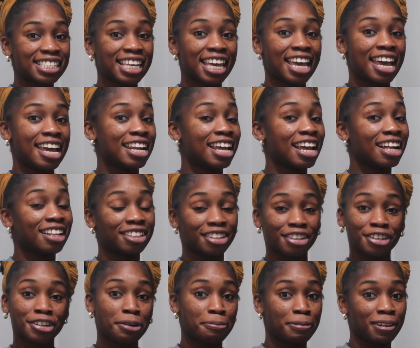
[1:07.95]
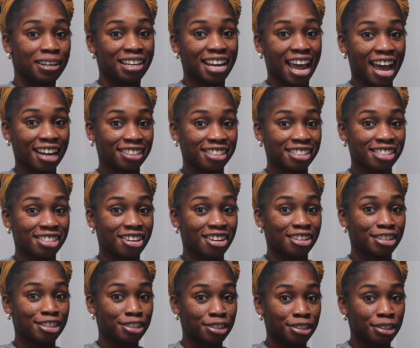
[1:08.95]
can clear your pitted acne
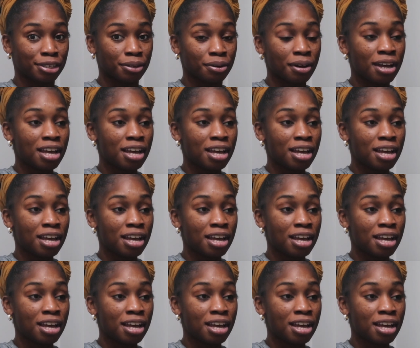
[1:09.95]
scars too.